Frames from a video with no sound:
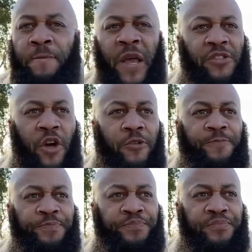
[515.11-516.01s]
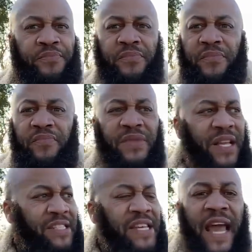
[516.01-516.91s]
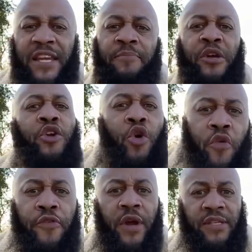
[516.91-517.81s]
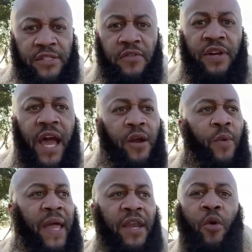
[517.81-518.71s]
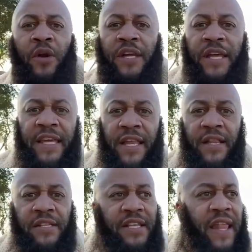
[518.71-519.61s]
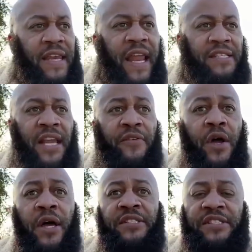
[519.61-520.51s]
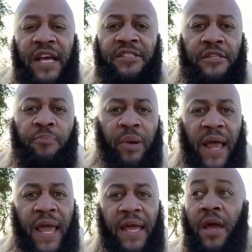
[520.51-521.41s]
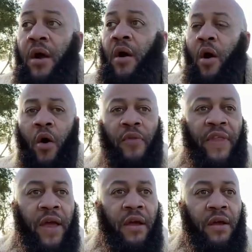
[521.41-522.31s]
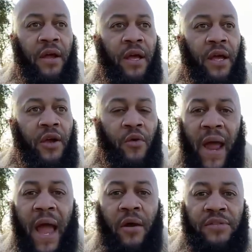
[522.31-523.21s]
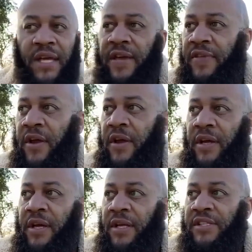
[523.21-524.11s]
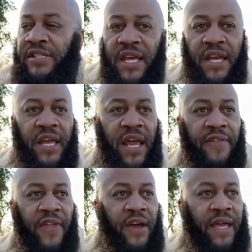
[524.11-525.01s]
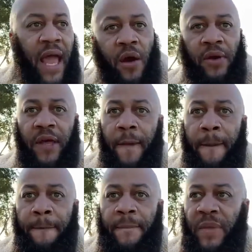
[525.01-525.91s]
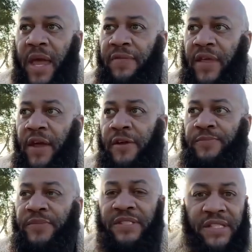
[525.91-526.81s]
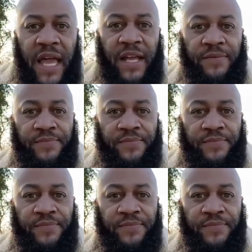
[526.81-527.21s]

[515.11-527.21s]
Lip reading: So she had to maneuver a certain kind of way in order to get to that next level, just to play on their grounds, in their city, in their county, in their state.